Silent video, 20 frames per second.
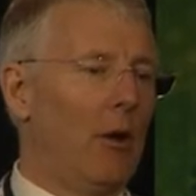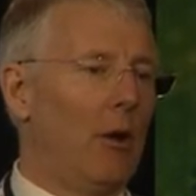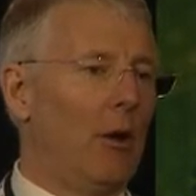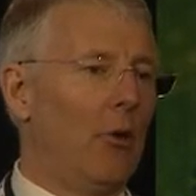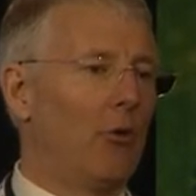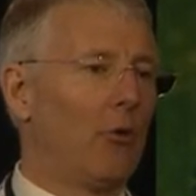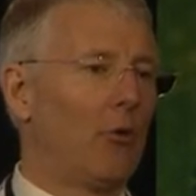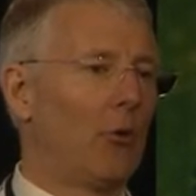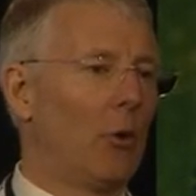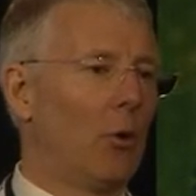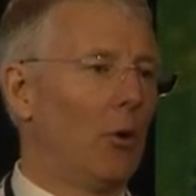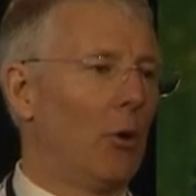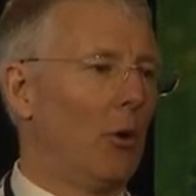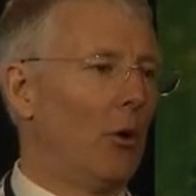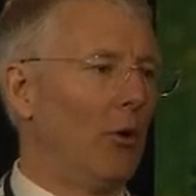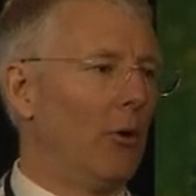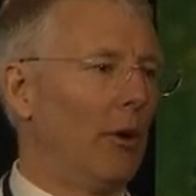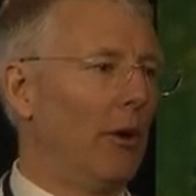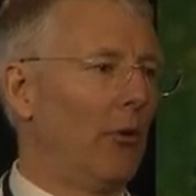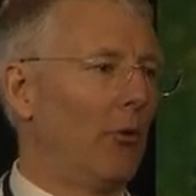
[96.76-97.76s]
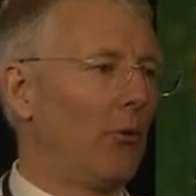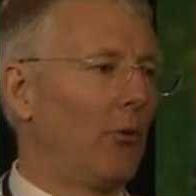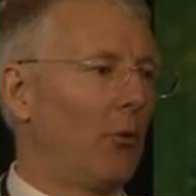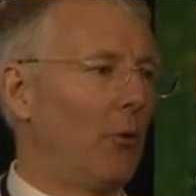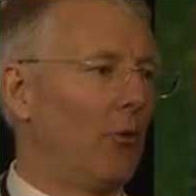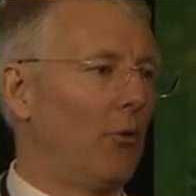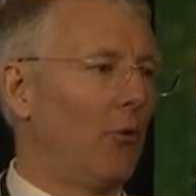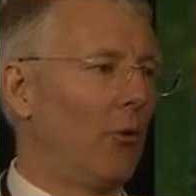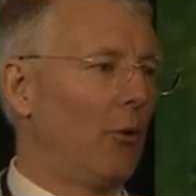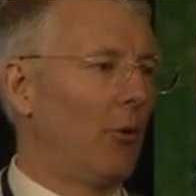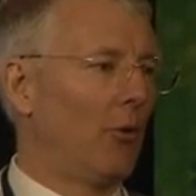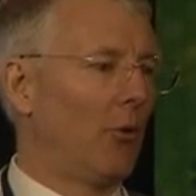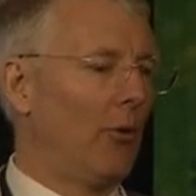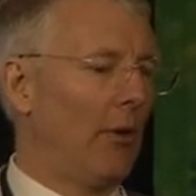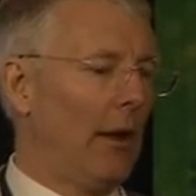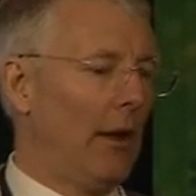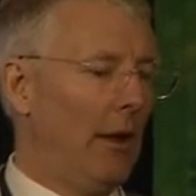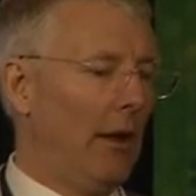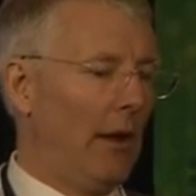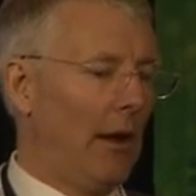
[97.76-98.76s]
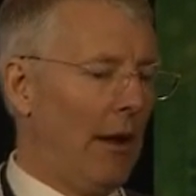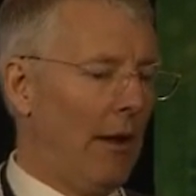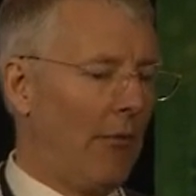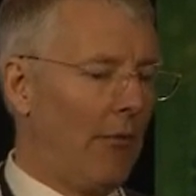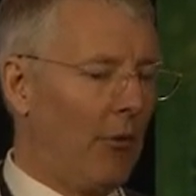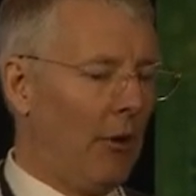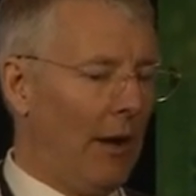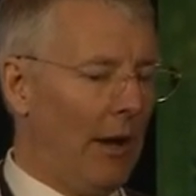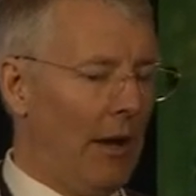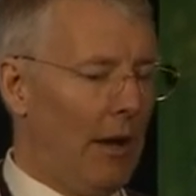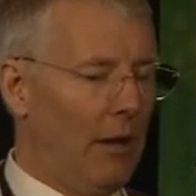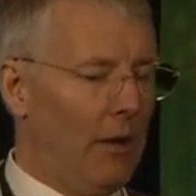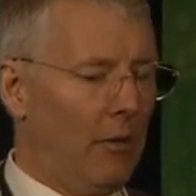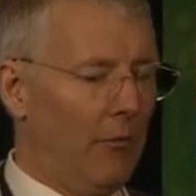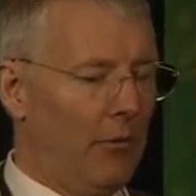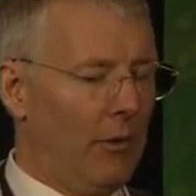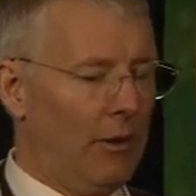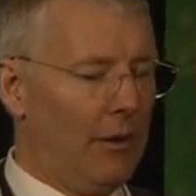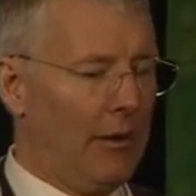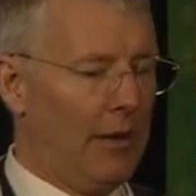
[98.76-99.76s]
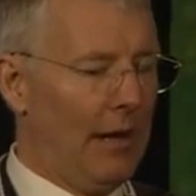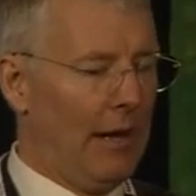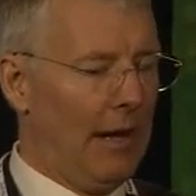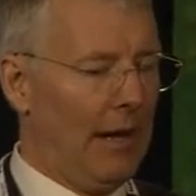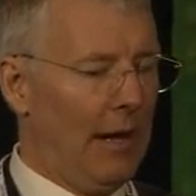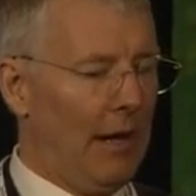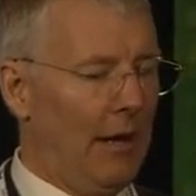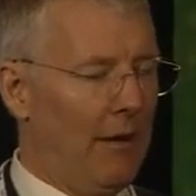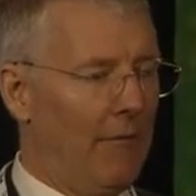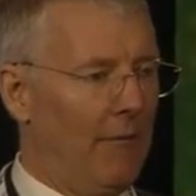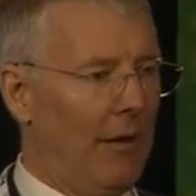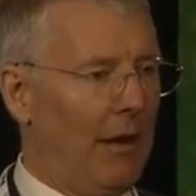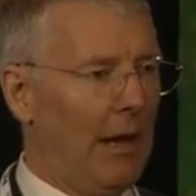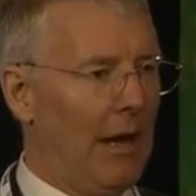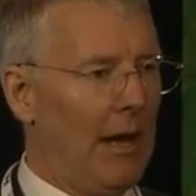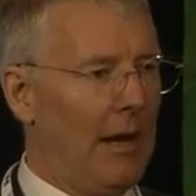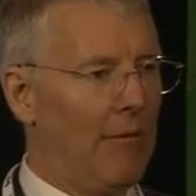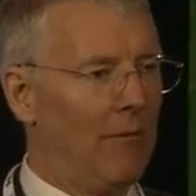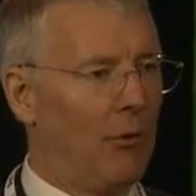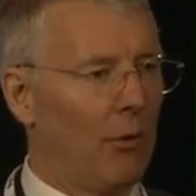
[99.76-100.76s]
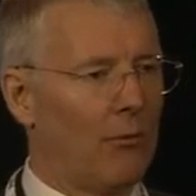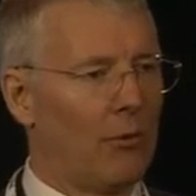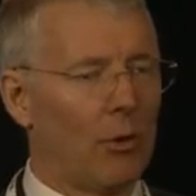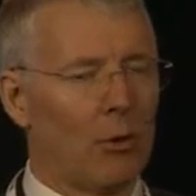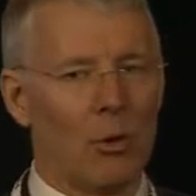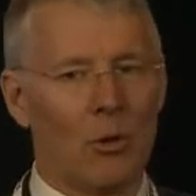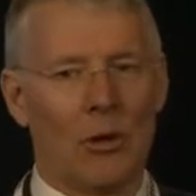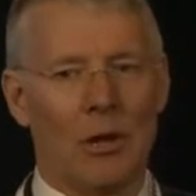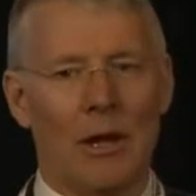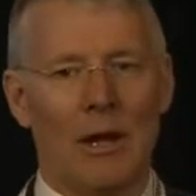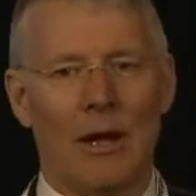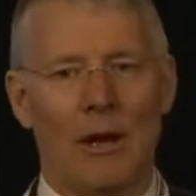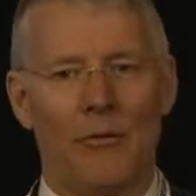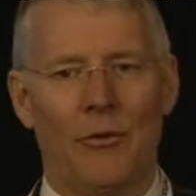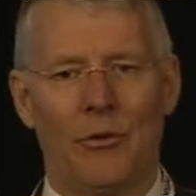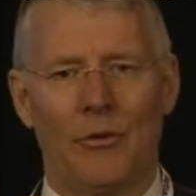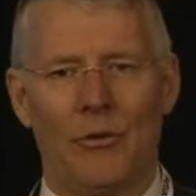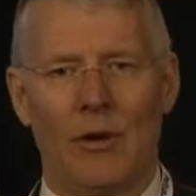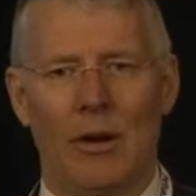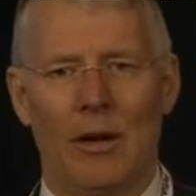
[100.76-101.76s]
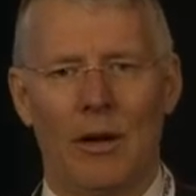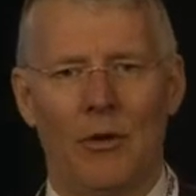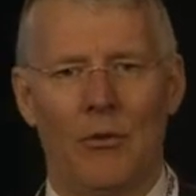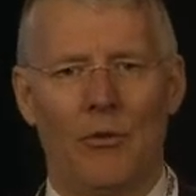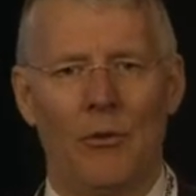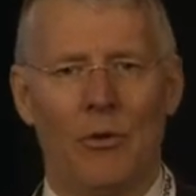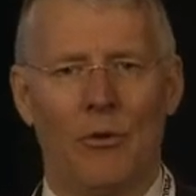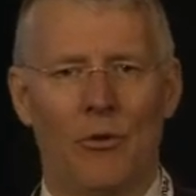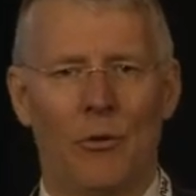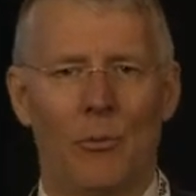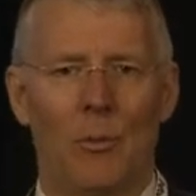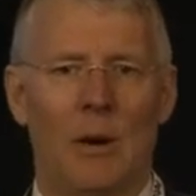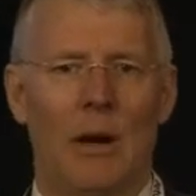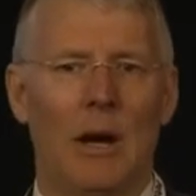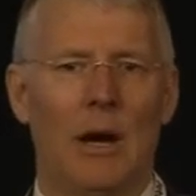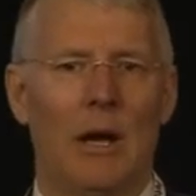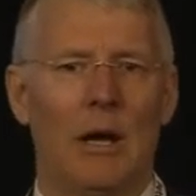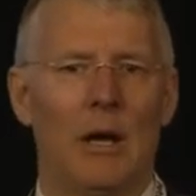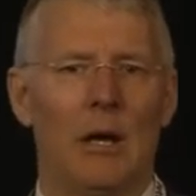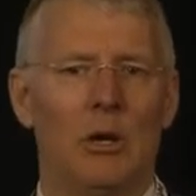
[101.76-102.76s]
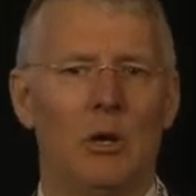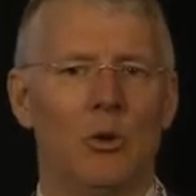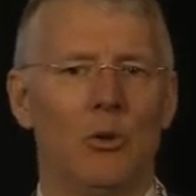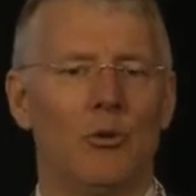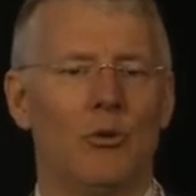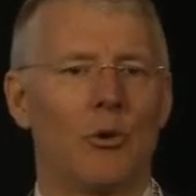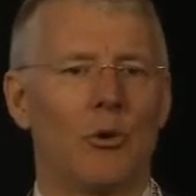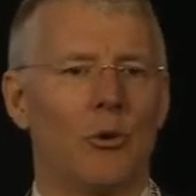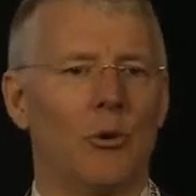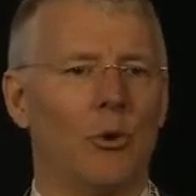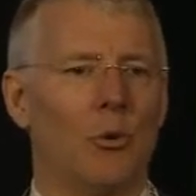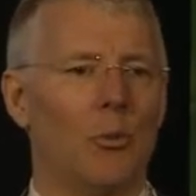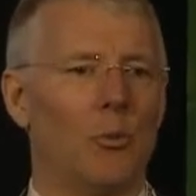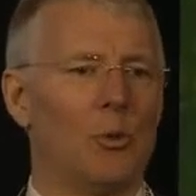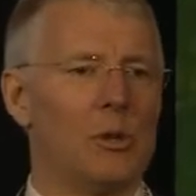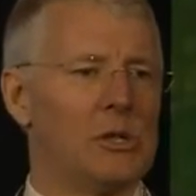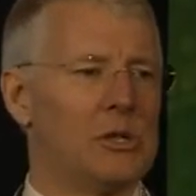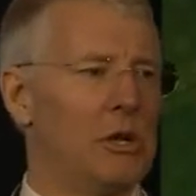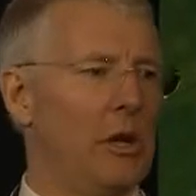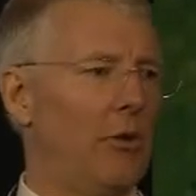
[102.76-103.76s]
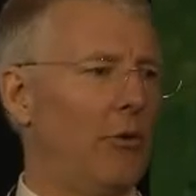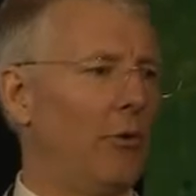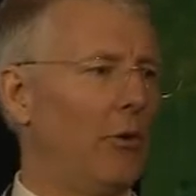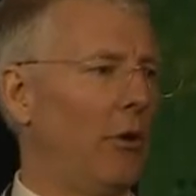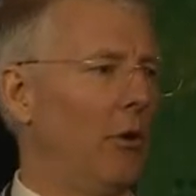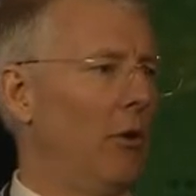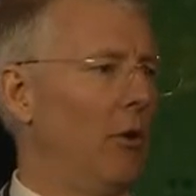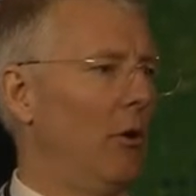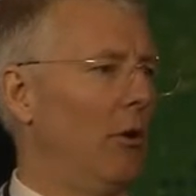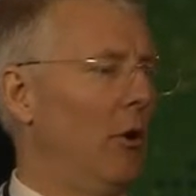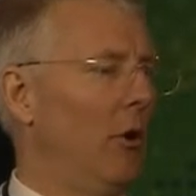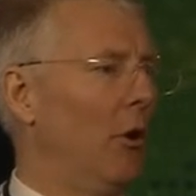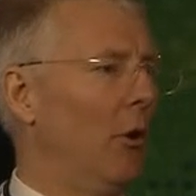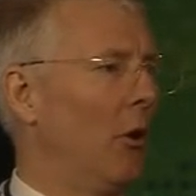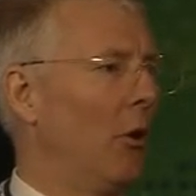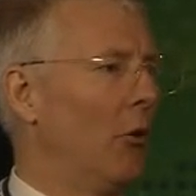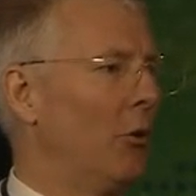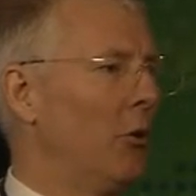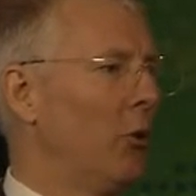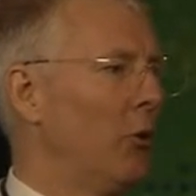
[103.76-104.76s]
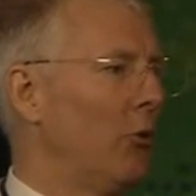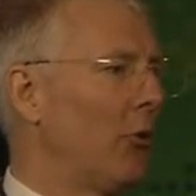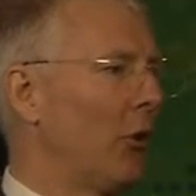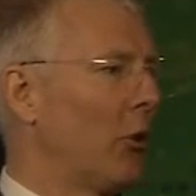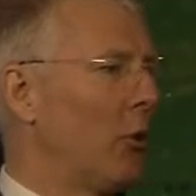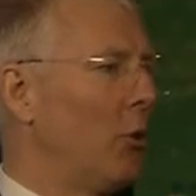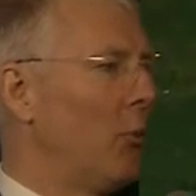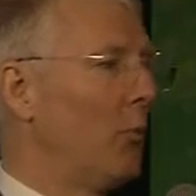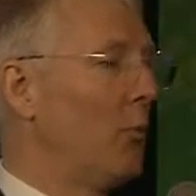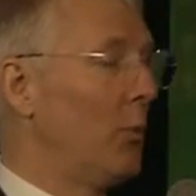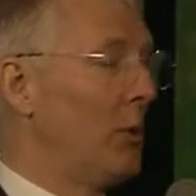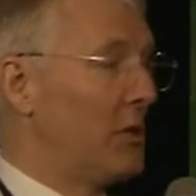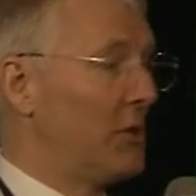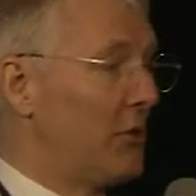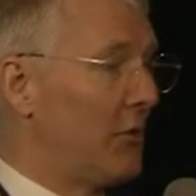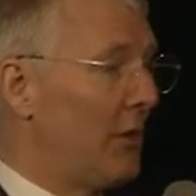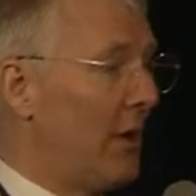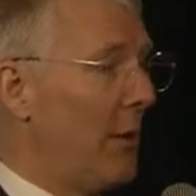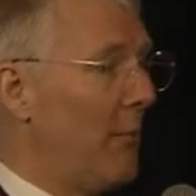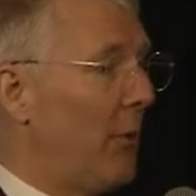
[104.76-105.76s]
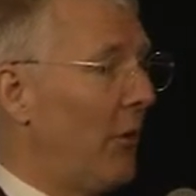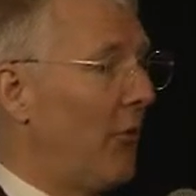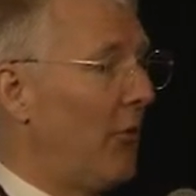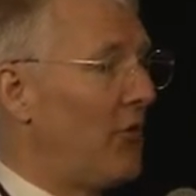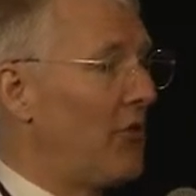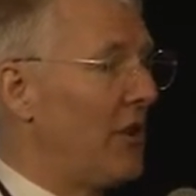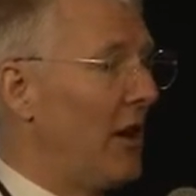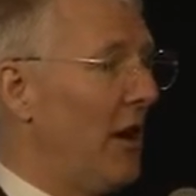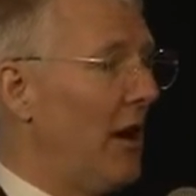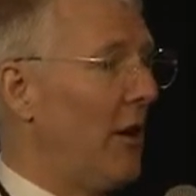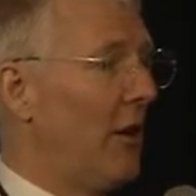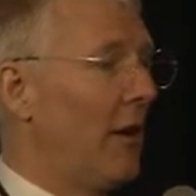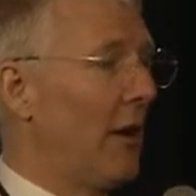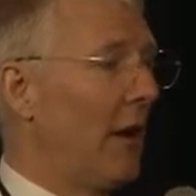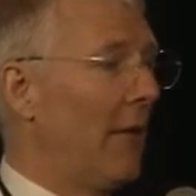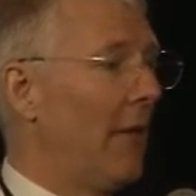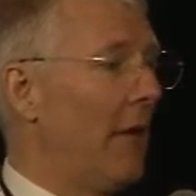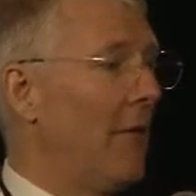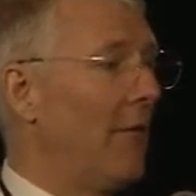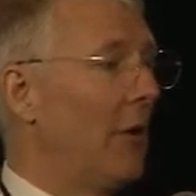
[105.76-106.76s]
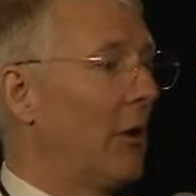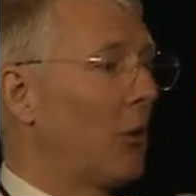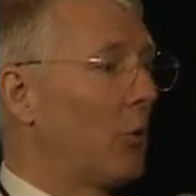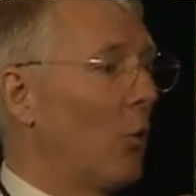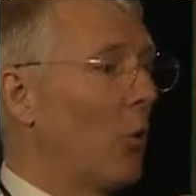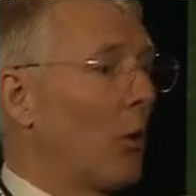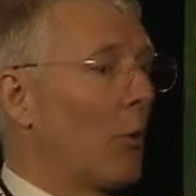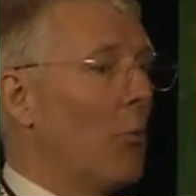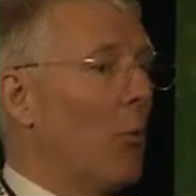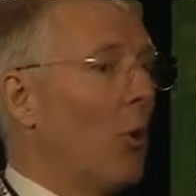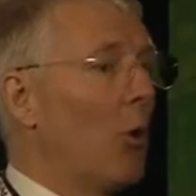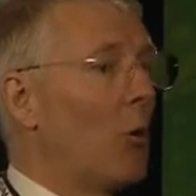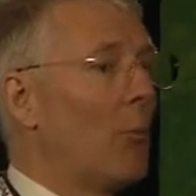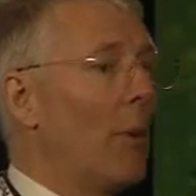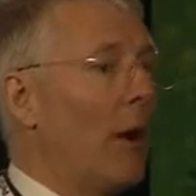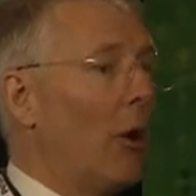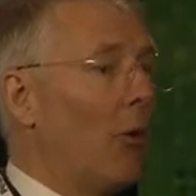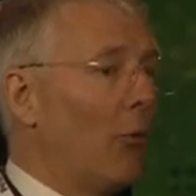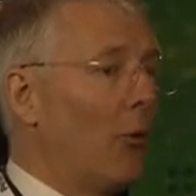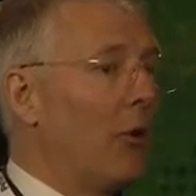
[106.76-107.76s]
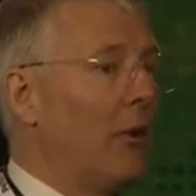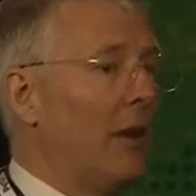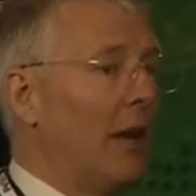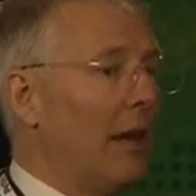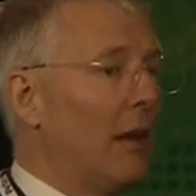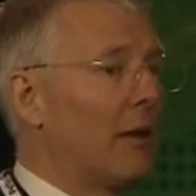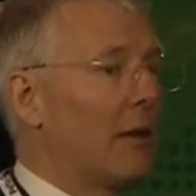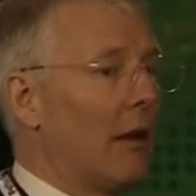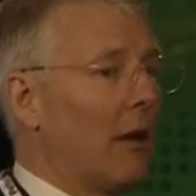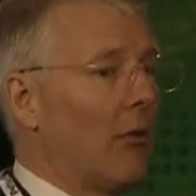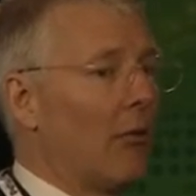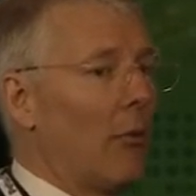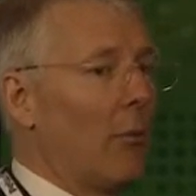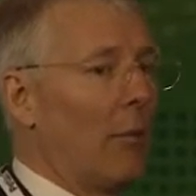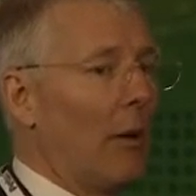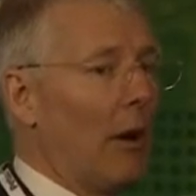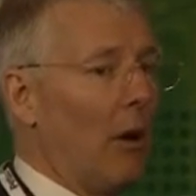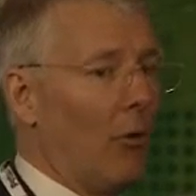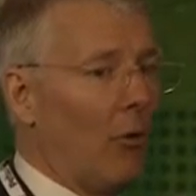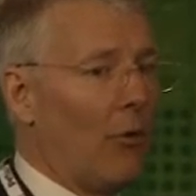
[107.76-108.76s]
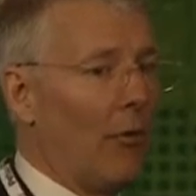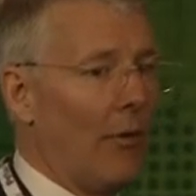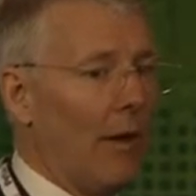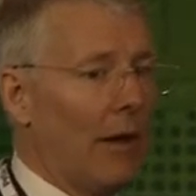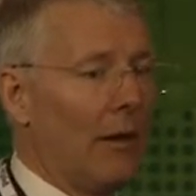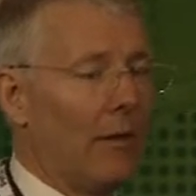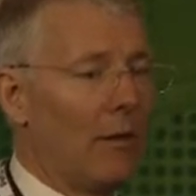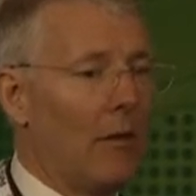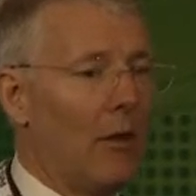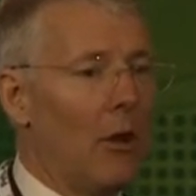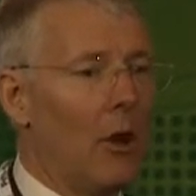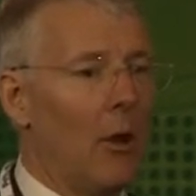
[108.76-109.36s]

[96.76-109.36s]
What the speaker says: so on and so forth. And at the end of the day, we have what we call the Life Sciences PI user group, which is a user group which Tim is chairing, and he will talk more about the details about that.